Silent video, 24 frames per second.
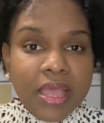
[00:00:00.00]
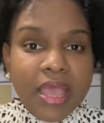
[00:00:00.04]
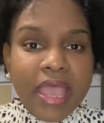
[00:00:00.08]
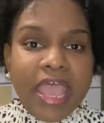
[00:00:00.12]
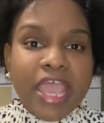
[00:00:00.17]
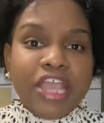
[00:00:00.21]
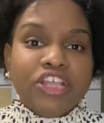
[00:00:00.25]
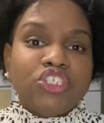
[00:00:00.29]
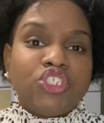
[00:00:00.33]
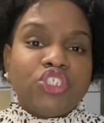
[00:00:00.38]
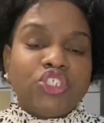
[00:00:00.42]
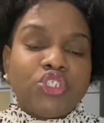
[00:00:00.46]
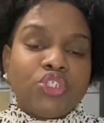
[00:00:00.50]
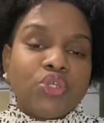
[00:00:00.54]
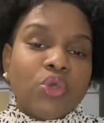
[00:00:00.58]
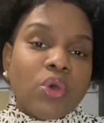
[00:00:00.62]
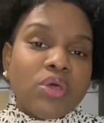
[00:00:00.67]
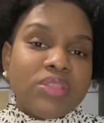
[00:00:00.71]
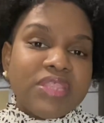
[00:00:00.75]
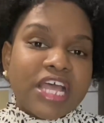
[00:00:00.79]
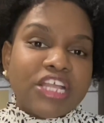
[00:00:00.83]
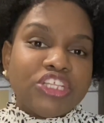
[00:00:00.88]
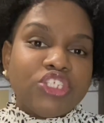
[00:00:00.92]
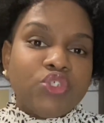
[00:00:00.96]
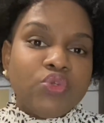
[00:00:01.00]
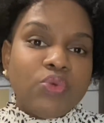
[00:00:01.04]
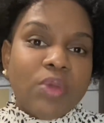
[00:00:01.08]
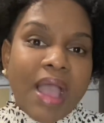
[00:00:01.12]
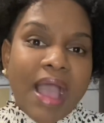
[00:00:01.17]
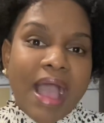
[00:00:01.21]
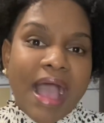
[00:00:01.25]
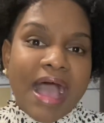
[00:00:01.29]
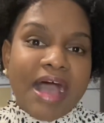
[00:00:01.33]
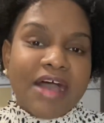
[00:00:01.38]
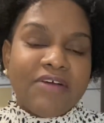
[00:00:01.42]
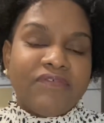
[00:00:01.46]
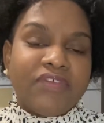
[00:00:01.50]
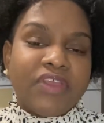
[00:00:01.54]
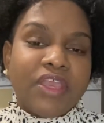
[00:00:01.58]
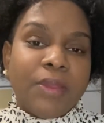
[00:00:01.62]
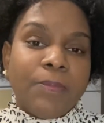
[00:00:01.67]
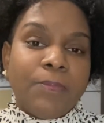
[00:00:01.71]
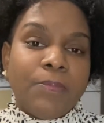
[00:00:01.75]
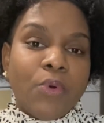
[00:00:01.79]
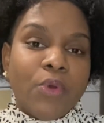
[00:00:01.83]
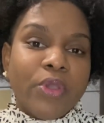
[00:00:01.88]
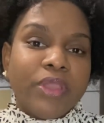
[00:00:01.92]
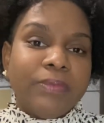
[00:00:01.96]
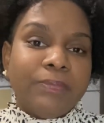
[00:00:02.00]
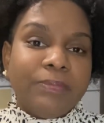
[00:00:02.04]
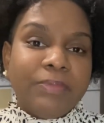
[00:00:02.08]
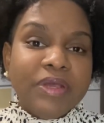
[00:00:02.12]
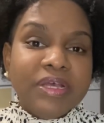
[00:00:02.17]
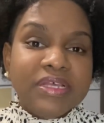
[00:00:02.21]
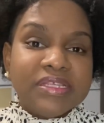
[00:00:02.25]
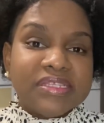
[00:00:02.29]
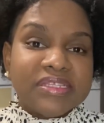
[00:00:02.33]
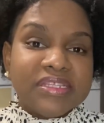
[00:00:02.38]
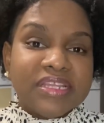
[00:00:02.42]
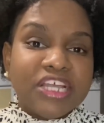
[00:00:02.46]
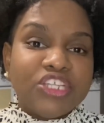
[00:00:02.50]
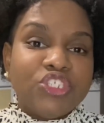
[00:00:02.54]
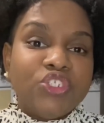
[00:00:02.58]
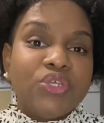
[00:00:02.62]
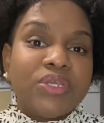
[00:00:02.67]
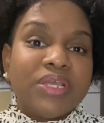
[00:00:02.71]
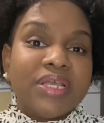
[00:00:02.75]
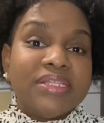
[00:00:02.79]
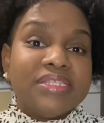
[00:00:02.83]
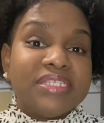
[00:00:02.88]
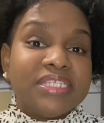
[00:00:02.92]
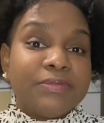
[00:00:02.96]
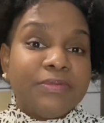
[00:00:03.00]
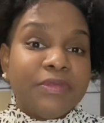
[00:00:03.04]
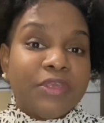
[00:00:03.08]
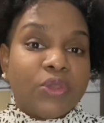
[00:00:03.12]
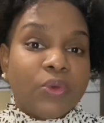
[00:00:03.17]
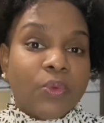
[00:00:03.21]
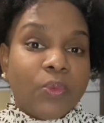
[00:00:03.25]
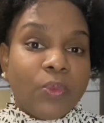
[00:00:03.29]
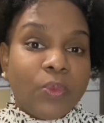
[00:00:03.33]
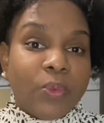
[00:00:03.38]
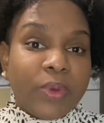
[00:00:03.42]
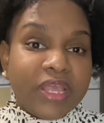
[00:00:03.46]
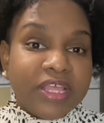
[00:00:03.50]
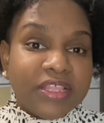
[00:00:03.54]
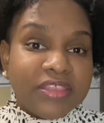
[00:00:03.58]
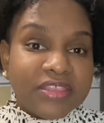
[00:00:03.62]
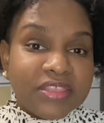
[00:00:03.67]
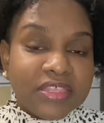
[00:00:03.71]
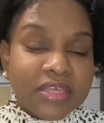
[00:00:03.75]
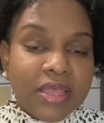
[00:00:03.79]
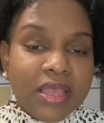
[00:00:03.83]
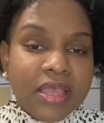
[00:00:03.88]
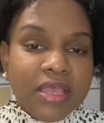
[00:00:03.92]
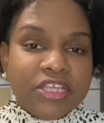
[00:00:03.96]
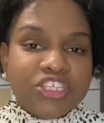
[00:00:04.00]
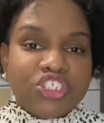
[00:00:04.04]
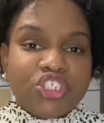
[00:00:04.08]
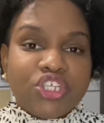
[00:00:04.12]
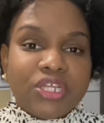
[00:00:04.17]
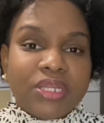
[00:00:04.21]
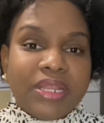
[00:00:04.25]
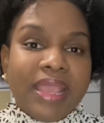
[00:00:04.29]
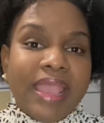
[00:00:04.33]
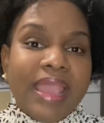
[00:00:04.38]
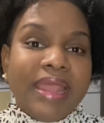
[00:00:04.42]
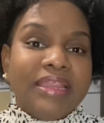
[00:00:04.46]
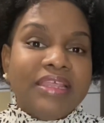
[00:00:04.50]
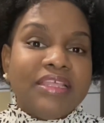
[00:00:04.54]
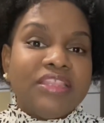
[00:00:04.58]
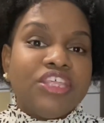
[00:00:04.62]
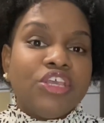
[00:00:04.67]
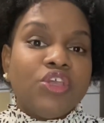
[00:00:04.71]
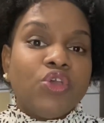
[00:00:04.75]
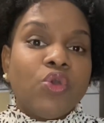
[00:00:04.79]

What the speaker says: Ensure that you have a point person that you can speak with should anything